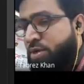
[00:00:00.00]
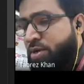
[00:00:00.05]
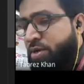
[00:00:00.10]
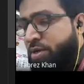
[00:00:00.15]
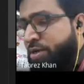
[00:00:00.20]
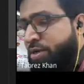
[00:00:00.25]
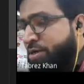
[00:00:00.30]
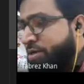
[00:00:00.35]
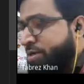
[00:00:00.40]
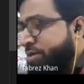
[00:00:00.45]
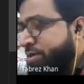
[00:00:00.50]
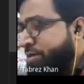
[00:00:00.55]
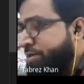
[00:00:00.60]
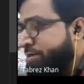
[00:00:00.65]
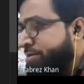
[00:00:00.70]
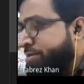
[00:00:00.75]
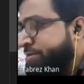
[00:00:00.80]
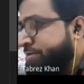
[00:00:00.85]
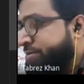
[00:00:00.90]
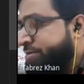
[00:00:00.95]
and
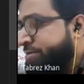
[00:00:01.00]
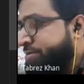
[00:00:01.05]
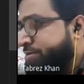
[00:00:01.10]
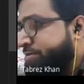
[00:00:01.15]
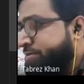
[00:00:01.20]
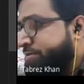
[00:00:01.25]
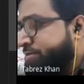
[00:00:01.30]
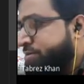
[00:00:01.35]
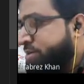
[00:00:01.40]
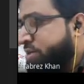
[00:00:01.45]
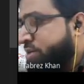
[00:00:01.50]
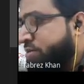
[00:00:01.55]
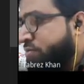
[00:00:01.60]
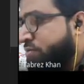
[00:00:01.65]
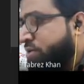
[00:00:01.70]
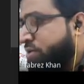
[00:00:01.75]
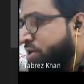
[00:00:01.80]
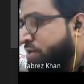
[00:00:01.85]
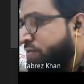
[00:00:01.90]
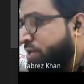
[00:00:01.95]

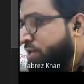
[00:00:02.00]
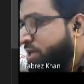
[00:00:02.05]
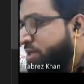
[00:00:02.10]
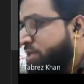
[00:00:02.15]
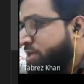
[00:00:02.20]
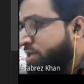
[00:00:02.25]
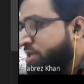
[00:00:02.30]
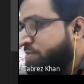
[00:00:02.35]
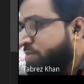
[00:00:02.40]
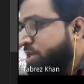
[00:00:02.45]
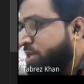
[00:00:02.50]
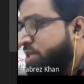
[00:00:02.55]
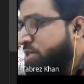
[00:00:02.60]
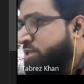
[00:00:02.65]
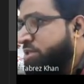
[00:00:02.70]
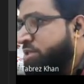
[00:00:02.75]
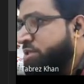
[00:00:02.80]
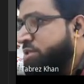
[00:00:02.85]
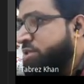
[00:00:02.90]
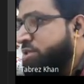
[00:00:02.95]
what if I say
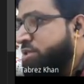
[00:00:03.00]
plus?